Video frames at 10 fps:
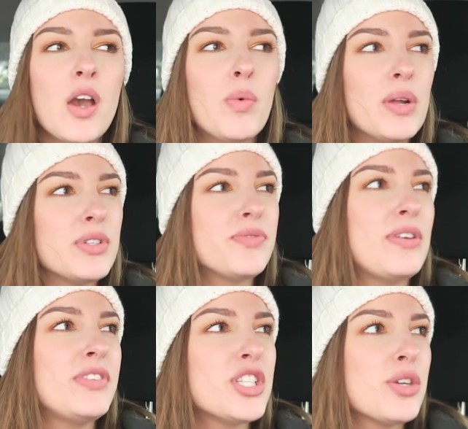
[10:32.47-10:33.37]
when it was
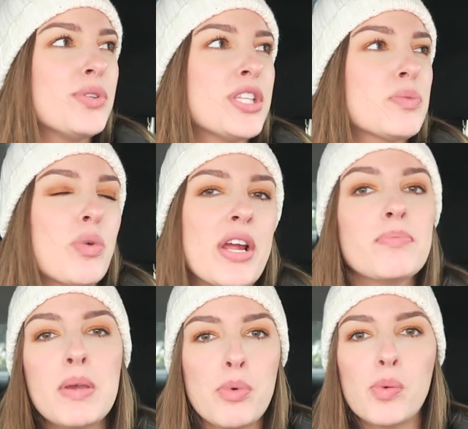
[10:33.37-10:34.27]
52 in the
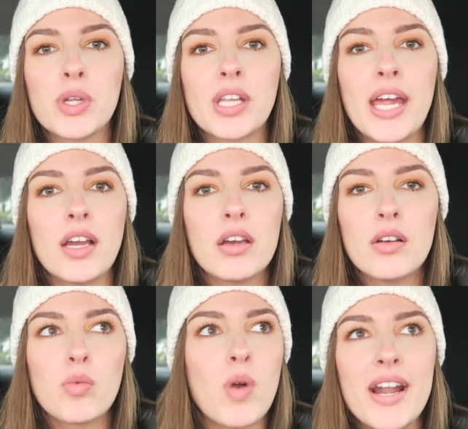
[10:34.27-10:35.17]
spring, people would like
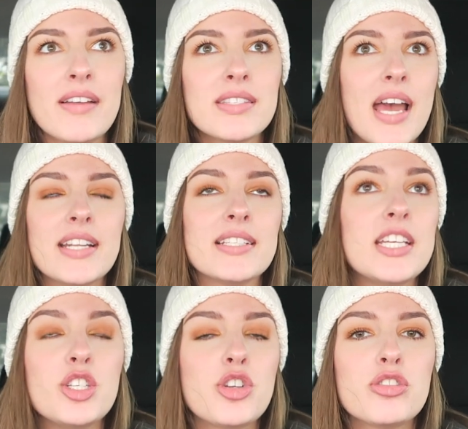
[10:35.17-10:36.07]
run outside in
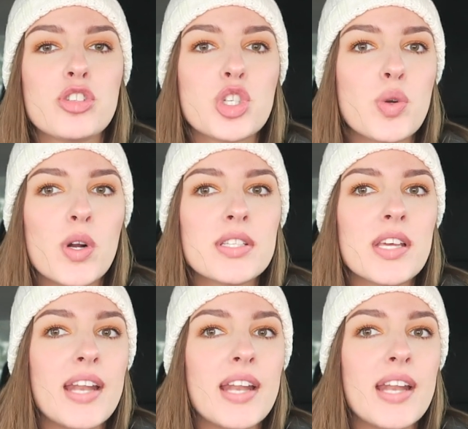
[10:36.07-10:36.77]
t-shirts and shorts.